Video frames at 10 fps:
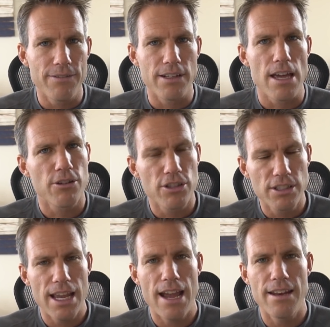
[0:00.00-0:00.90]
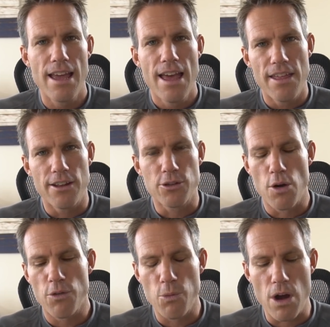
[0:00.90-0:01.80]
And I understand that it's
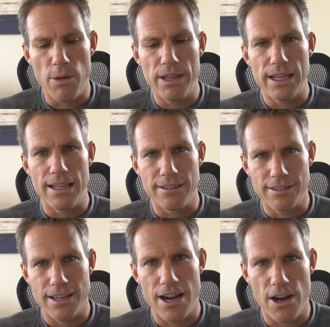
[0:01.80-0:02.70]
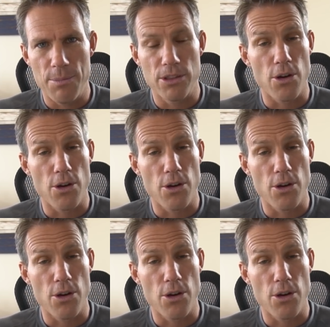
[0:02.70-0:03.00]
overwhelming and scary. But